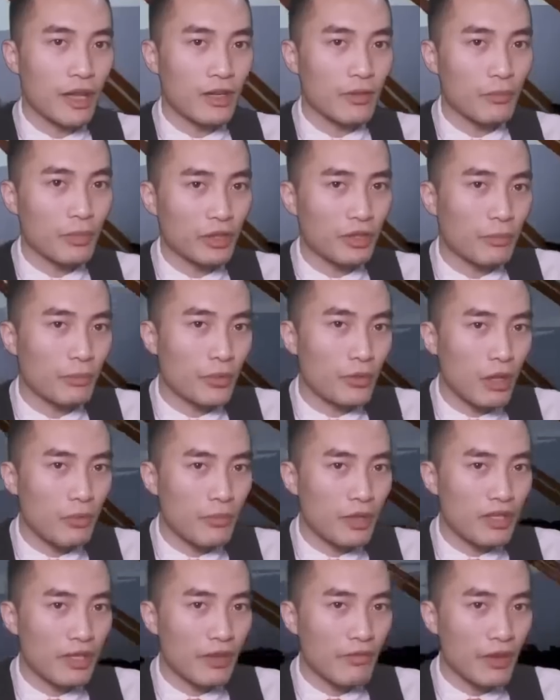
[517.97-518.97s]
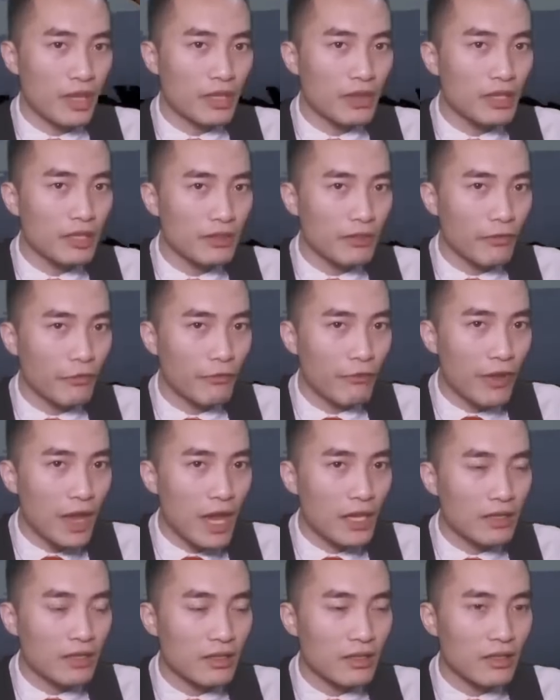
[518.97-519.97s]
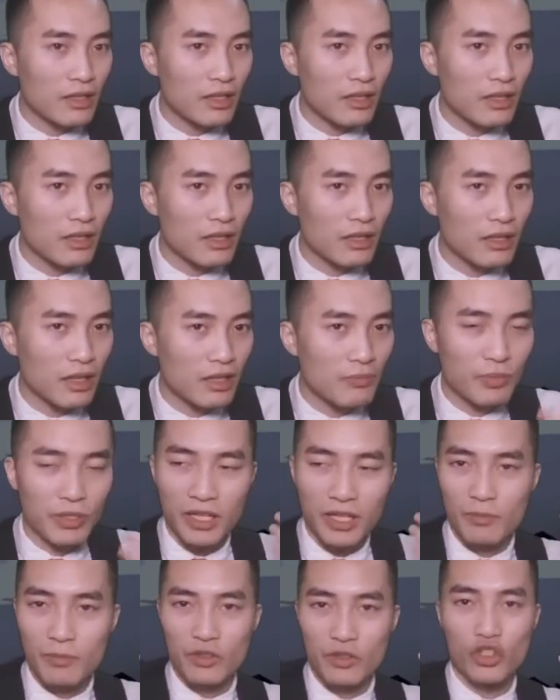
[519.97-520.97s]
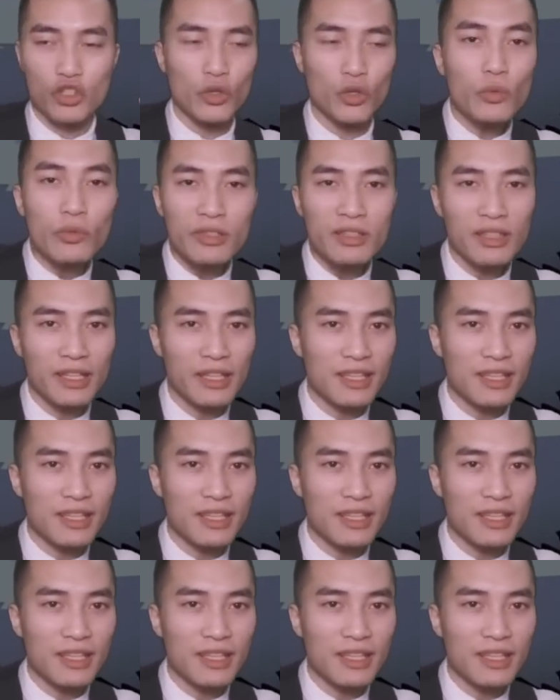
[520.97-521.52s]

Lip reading: the problem is, if I click defend, it becomes useless